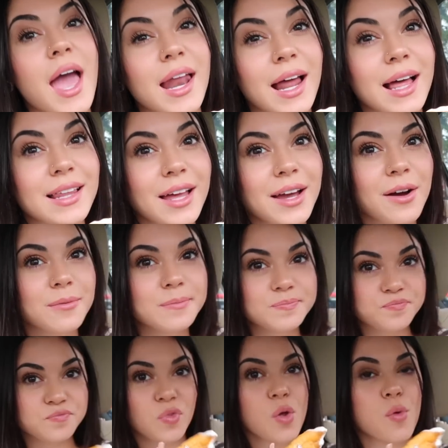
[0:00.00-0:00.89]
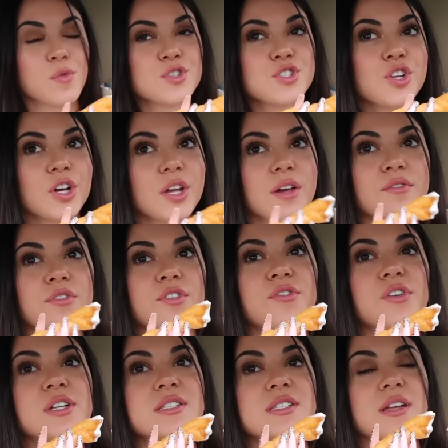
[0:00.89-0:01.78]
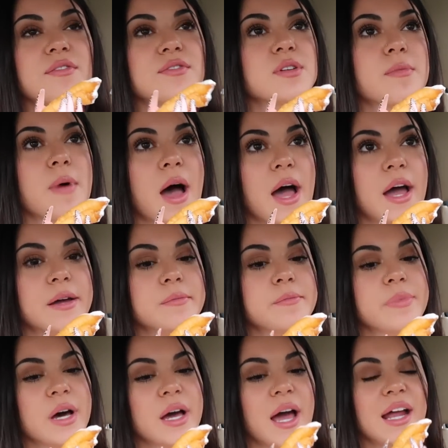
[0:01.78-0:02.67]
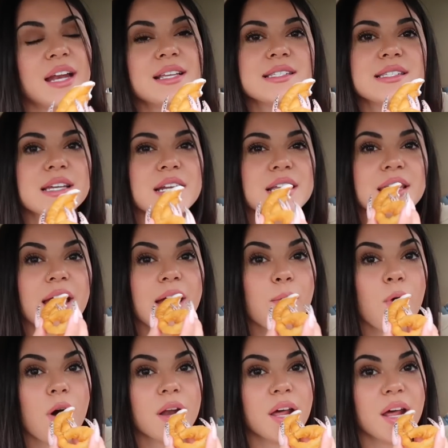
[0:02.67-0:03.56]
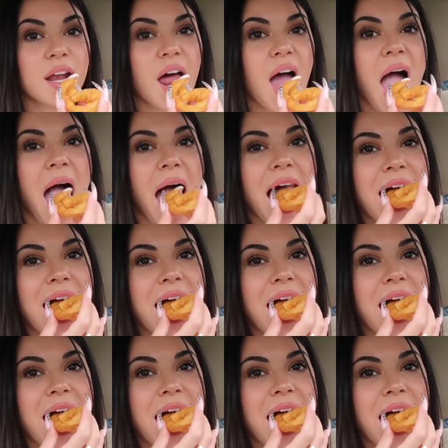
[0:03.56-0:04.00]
And I like was looking for fun stuff to buy, but I didn't see anything I wanted.